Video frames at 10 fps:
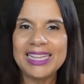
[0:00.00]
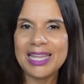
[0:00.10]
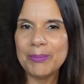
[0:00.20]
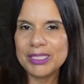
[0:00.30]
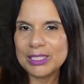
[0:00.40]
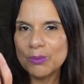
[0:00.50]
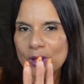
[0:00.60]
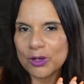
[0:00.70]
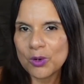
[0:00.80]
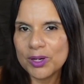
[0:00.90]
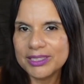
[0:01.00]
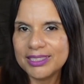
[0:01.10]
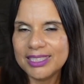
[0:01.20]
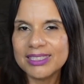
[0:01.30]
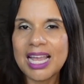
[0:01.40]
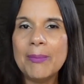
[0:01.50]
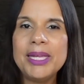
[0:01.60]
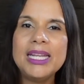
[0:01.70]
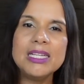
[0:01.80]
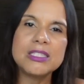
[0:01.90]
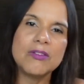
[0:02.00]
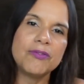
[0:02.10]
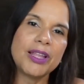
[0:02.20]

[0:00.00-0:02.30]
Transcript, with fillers: them in smaller quantities. I'm eating stuff